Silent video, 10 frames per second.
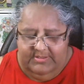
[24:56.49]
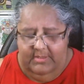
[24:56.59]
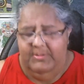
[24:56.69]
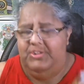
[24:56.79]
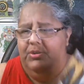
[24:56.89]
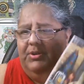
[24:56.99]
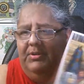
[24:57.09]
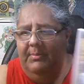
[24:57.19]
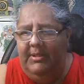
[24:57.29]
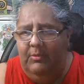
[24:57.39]
Let me show you
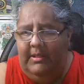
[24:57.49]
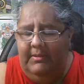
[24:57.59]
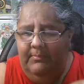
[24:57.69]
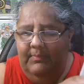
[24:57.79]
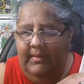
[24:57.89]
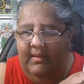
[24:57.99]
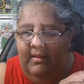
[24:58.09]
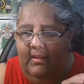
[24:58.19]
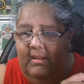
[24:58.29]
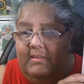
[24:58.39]
the big one.
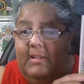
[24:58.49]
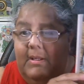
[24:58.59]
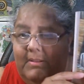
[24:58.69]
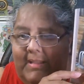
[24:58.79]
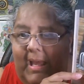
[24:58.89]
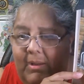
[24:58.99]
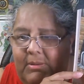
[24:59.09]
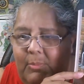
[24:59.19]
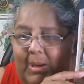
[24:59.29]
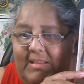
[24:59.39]

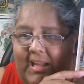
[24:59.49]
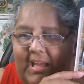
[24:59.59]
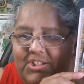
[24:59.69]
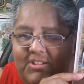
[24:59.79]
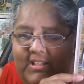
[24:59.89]
The one that actually